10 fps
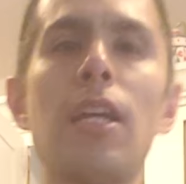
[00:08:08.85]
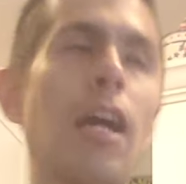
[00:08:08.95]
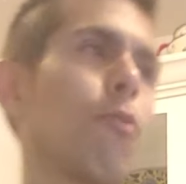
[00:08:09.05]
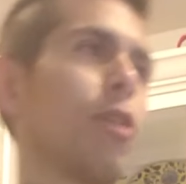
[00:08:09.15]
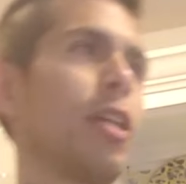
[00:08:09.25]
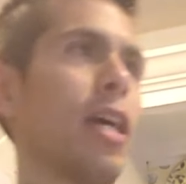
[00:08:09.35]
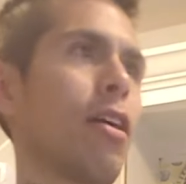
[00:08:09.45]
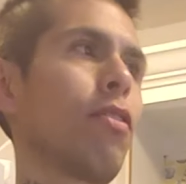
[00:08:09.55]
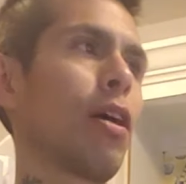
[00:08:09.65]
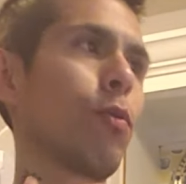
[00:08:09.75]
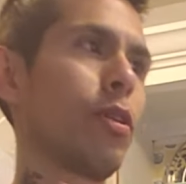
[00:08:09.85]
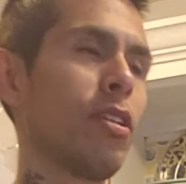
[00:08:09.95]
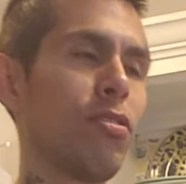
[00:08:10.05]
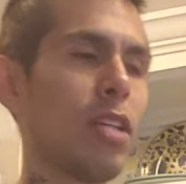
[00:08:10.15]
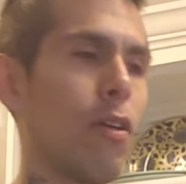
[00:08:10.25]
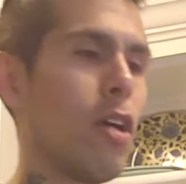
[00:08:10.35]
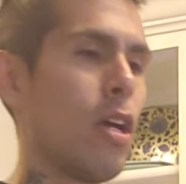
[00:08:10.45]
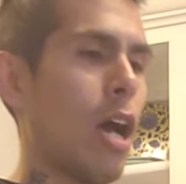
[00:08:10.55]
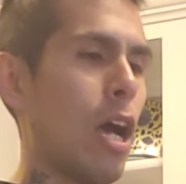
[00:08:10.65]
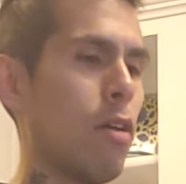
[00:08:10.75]
I want it now. I want this now.
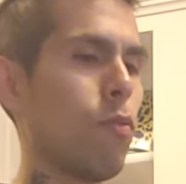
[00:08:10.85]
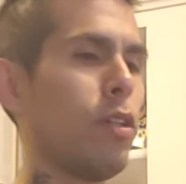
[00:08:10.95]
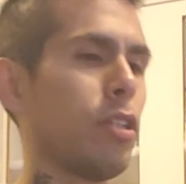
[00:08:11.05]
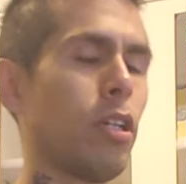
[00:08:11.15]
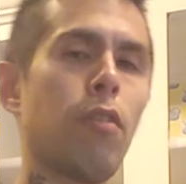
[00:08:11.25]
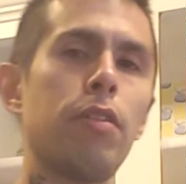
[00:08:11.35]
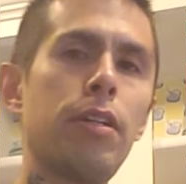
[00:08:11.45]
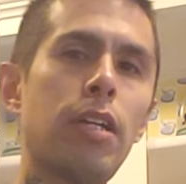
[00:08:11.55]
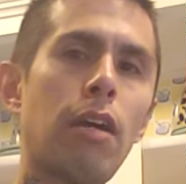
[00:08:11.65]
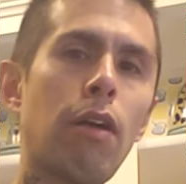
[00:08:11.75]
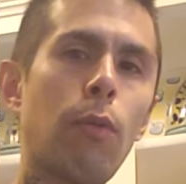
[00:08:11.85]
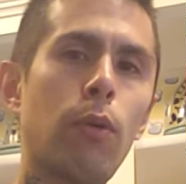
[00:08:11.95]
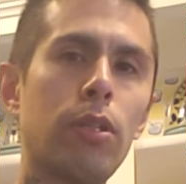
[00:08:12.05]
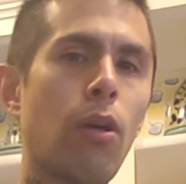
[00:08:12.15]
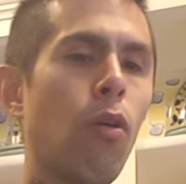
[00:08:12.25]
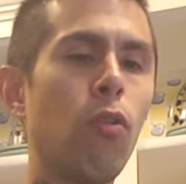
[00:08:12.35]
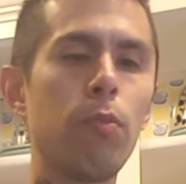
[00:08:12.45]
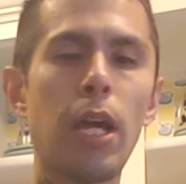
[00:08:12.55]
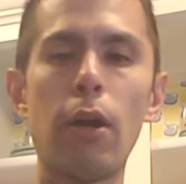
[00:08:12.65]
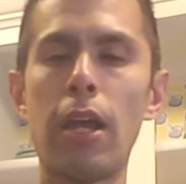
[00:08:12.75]
I want the career now. I want the
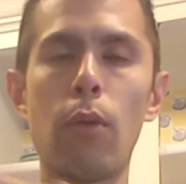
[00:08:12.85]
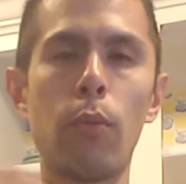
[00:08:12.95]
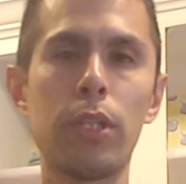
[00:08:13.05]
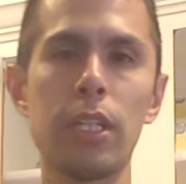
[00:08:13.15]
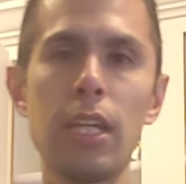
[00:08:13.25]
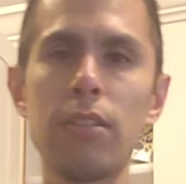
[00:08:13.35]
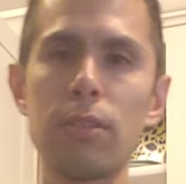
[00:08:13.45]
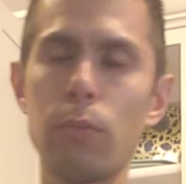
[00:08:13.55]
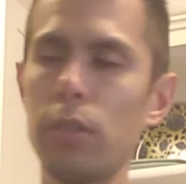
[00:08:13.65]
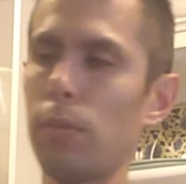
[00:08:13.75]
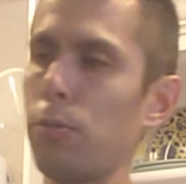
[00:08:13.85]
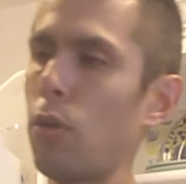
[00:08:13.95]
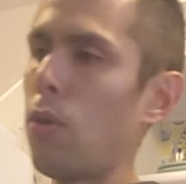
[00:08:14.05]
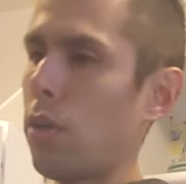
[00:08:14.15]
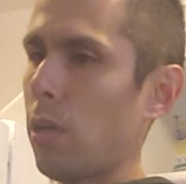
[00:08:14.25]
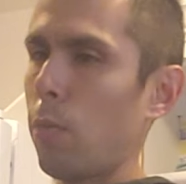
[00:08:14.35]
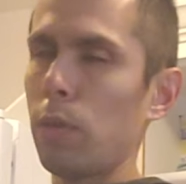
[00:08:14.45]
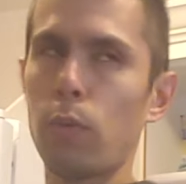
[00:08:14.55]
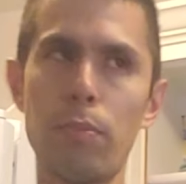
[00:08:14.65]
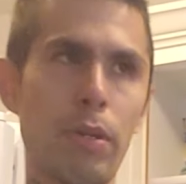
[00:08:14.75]
home now. And I want the kids. I want the dog. I want
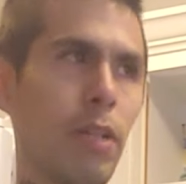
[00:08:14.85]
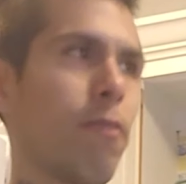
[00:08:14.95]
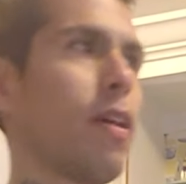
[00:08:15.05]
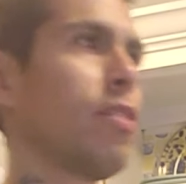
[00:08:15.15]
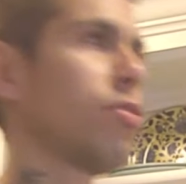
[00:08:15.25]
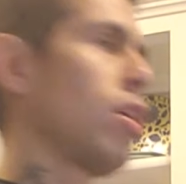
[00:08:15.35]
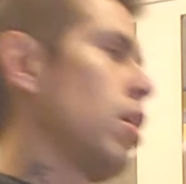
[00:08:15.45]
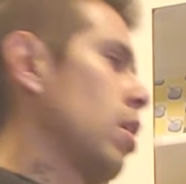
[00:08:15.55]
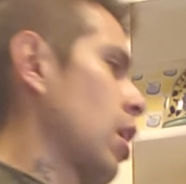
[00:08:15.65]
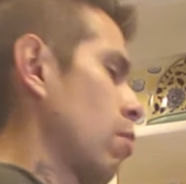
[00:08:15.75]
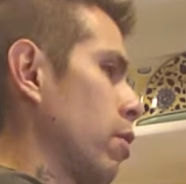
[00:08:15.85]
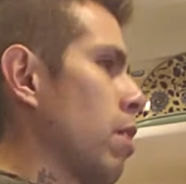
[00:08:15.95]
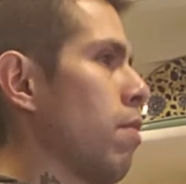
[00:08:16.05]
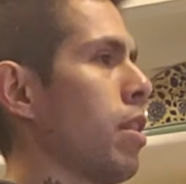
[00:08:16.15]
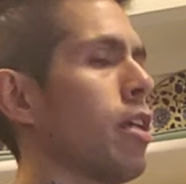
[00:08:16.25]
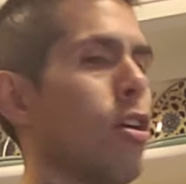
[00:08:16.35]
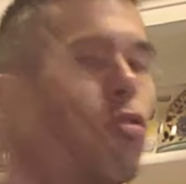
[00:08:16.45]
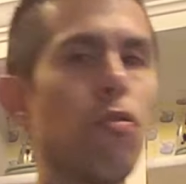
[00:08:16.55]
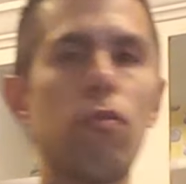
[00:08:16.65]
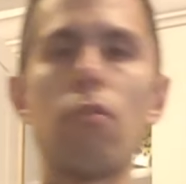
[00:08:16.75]
the white picket fence. I want everything
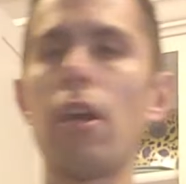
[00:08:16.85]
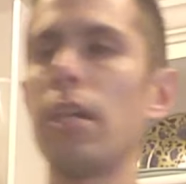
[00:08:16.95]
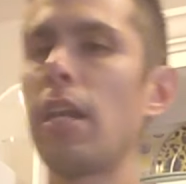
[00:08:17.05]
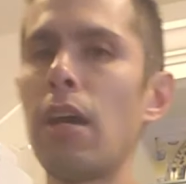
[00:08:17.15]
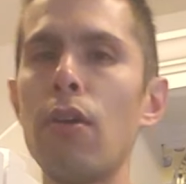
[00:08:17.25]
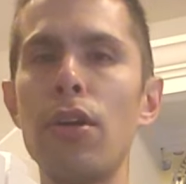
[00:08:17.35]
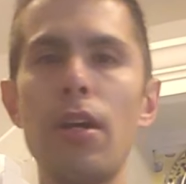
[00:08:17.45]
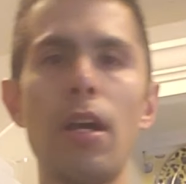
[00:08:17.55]
right now.